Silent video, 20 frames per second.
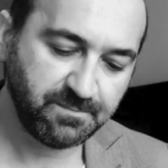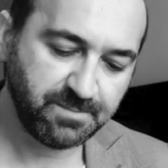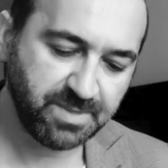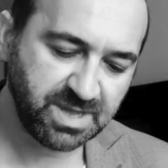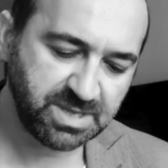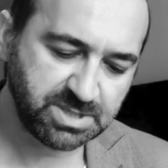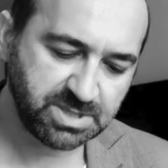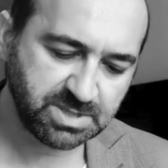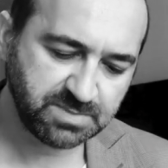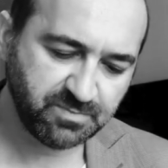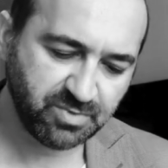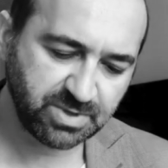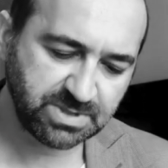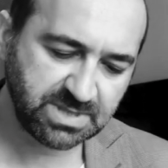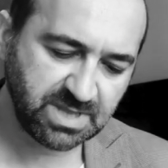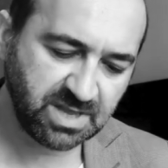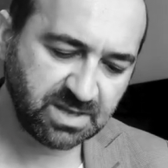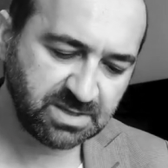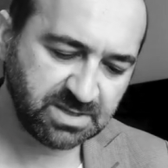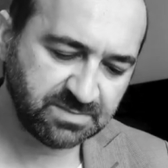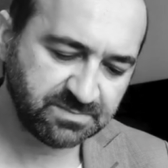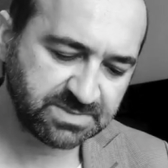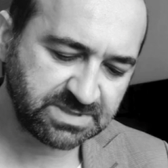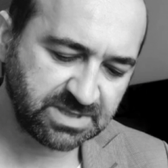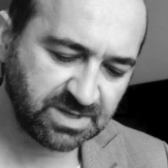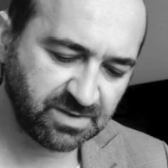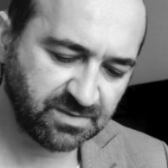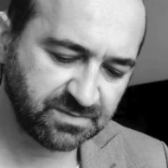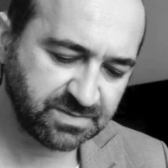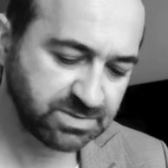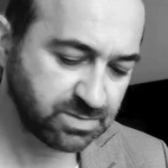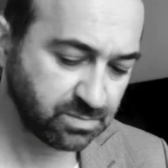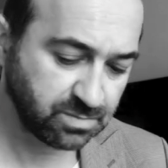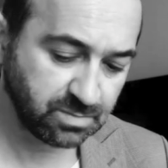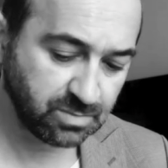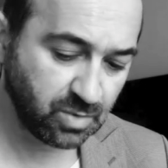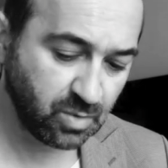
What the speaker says: pages present themselves